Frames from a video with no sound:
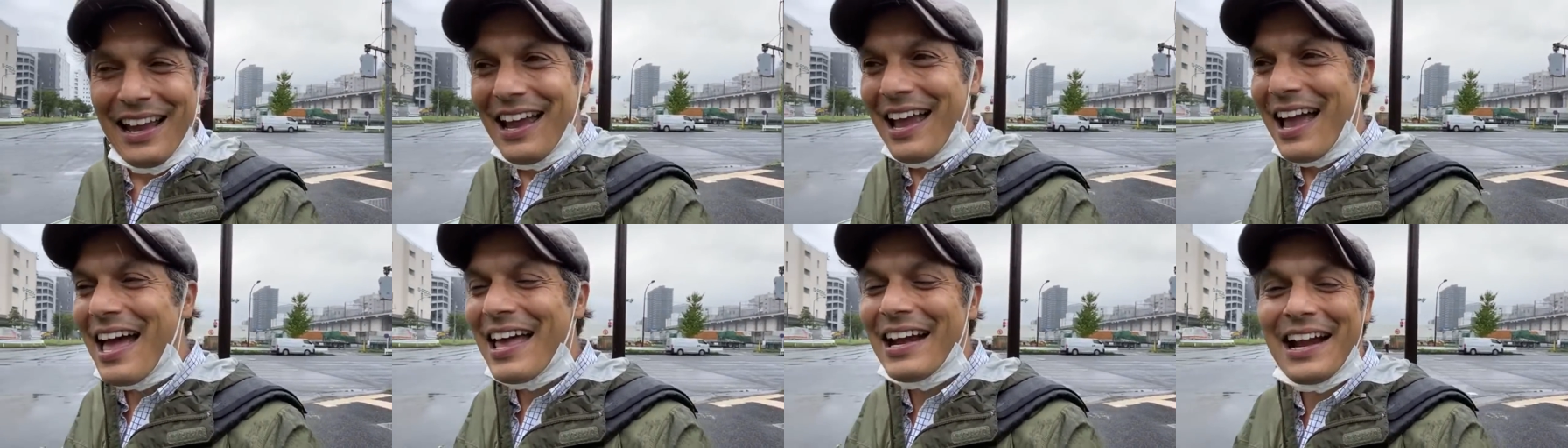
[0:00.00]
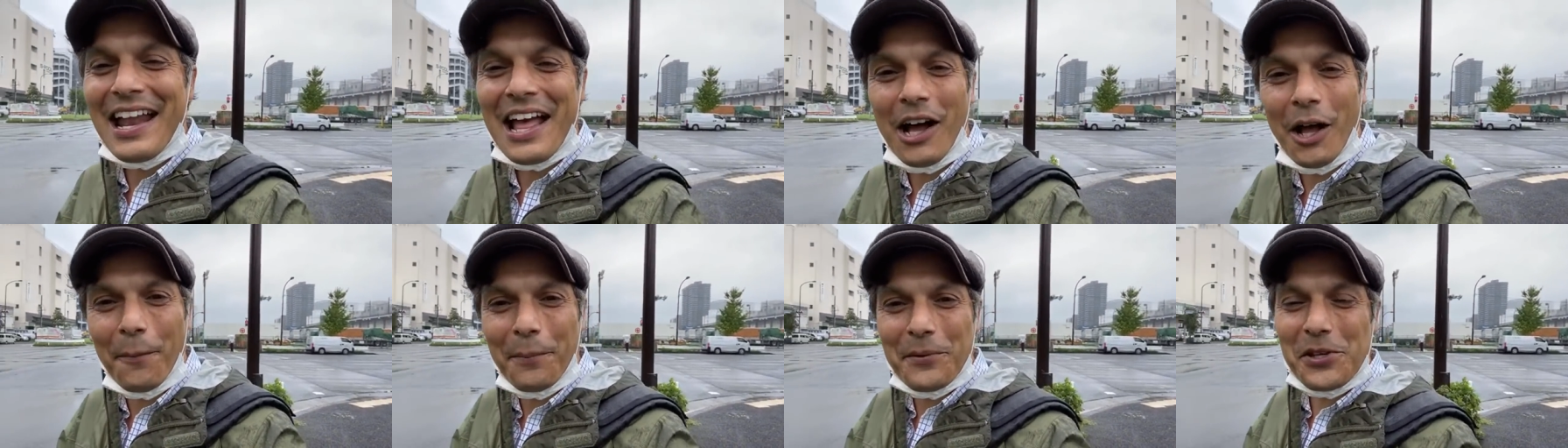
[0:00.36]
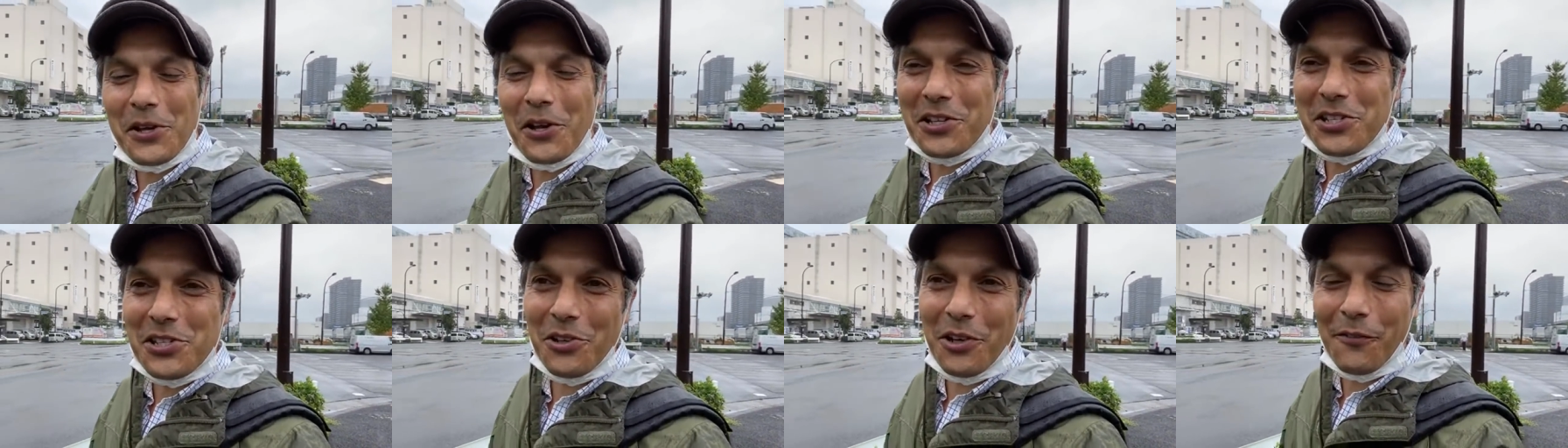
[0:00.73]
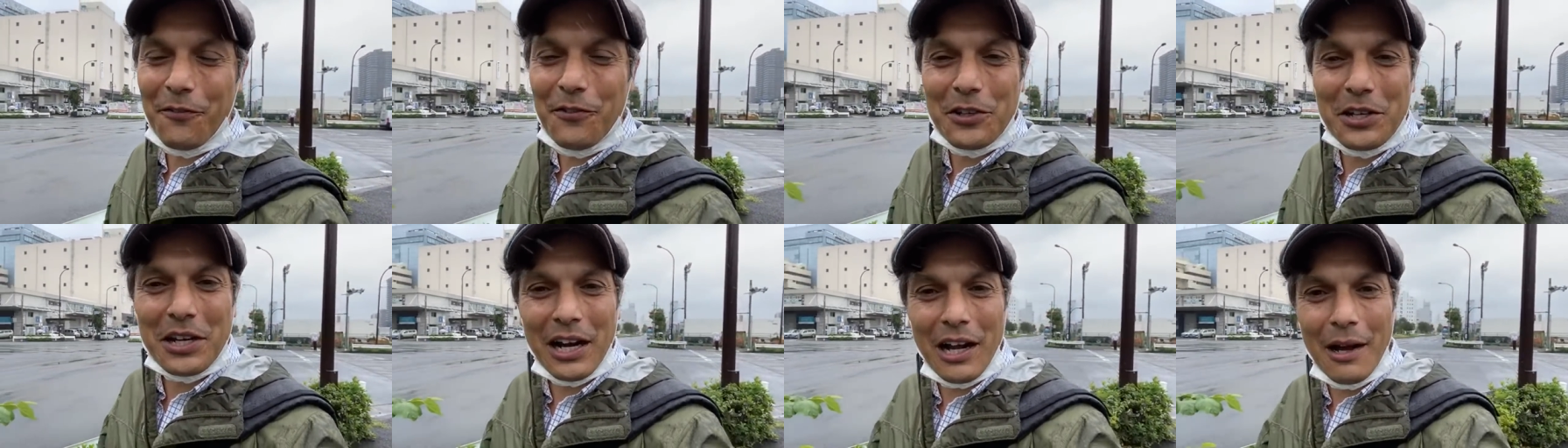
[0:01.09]
And it helps also if
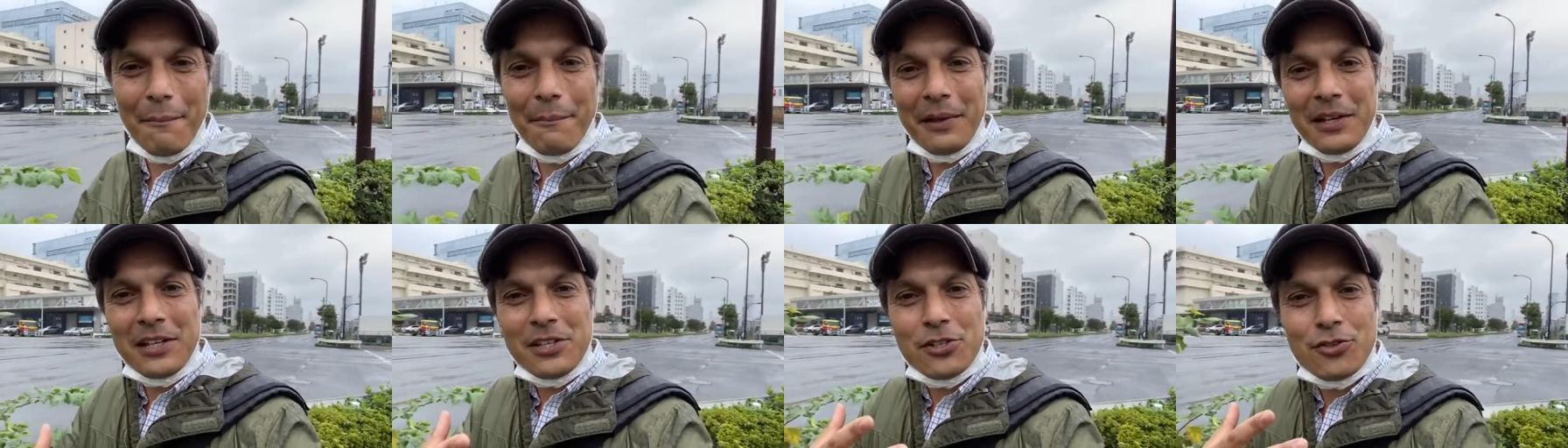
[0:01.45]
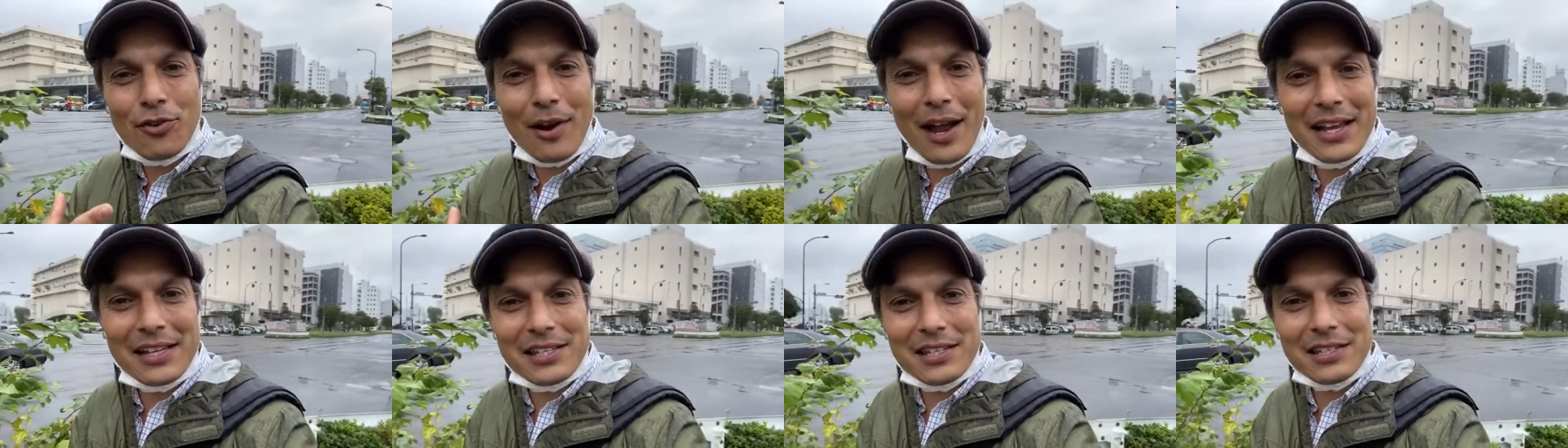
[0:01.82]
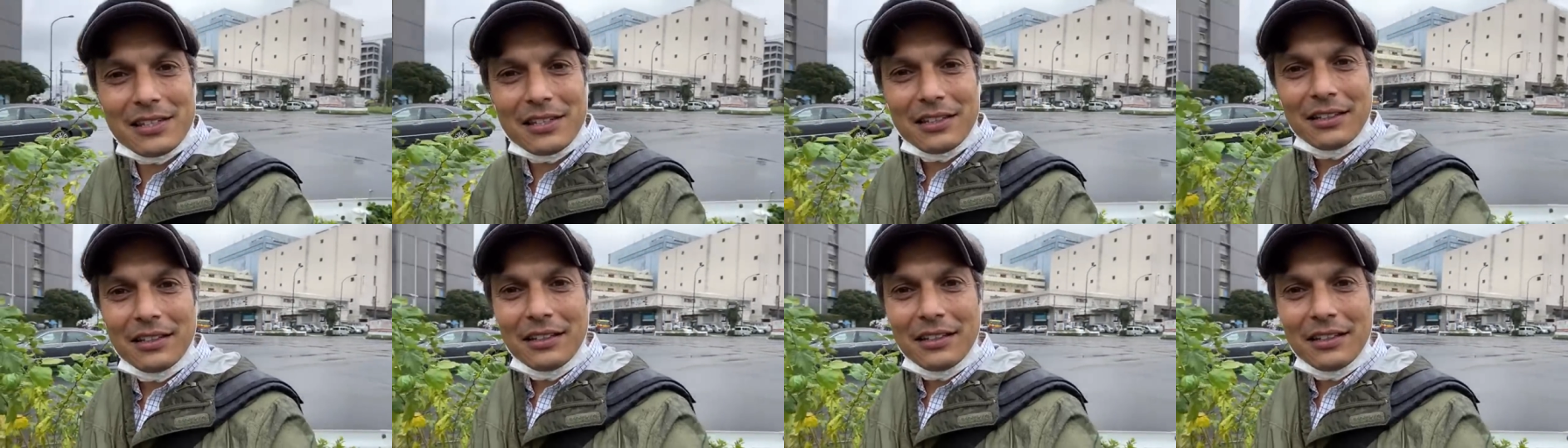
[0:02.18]
you come and dress